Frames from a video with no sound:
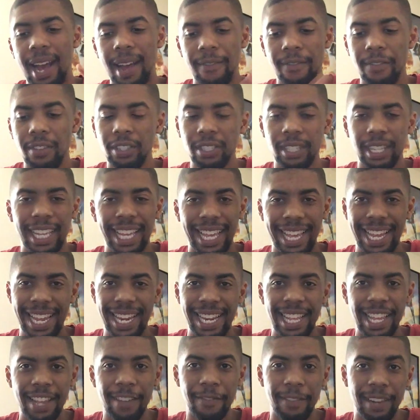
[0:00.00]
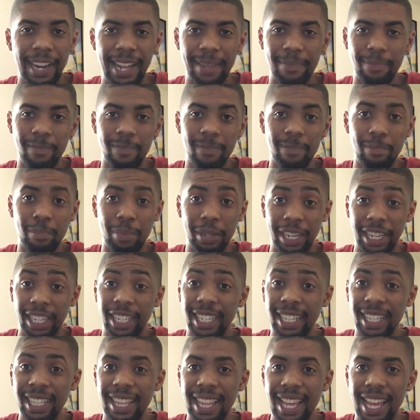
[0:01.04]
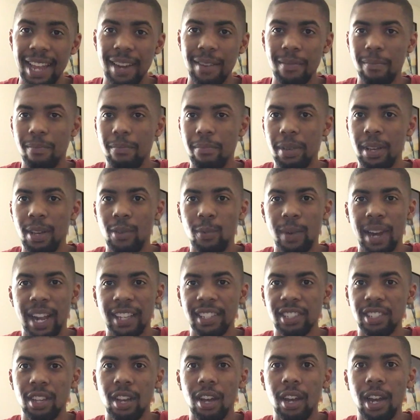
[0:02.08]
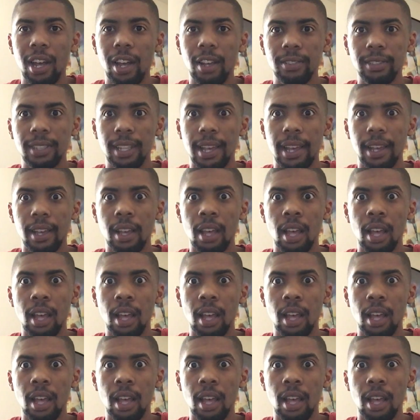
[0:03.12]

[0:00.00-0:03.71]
feel like an idiot for not predicting that. But when I saw it, I was like,